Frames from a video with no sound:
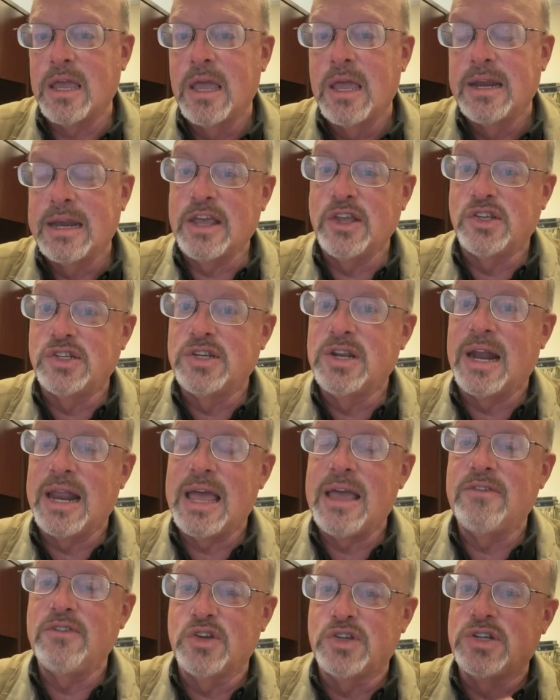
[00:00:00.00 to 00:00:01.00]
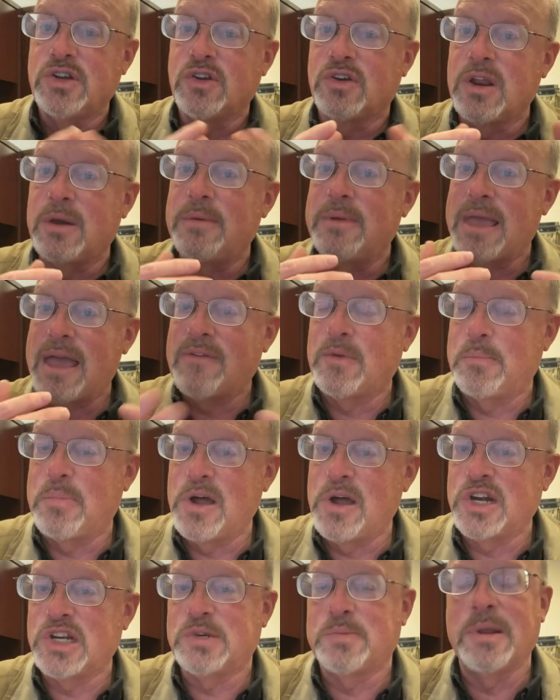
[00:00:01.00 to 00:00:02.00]
Now, you're still going to have a
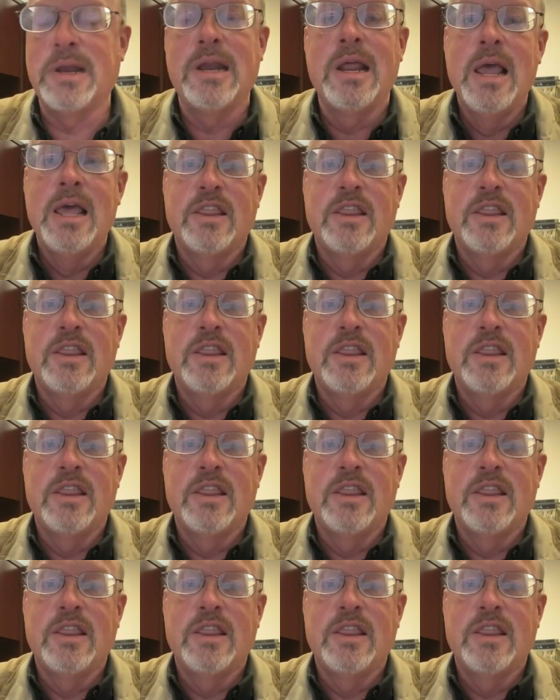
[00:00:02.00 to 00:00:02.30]
punishment.